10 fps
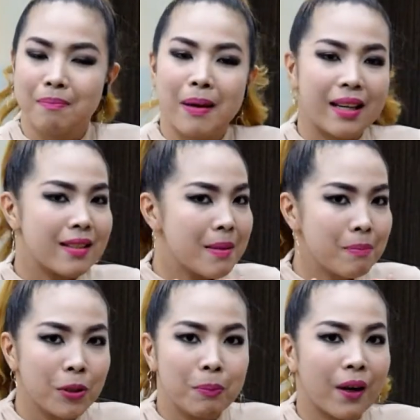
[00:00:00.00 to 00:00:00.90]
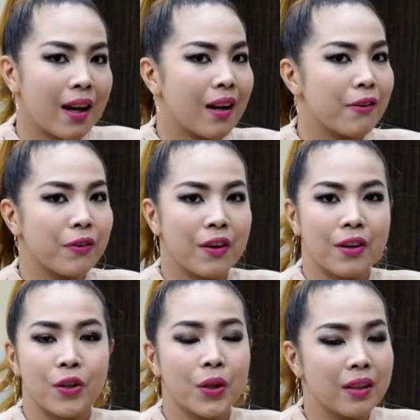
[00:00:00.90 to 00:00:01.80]
Make a simple prayer for
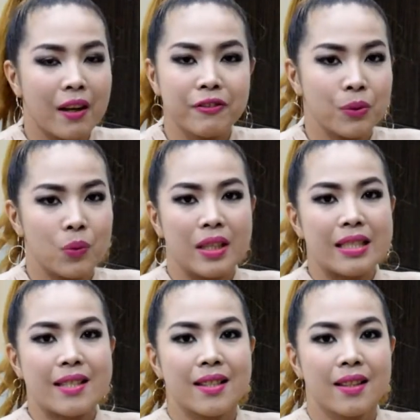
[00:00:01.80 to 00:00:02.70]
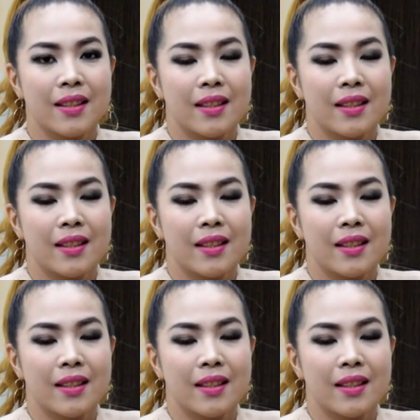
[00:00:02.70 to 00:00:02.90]
your loved ones.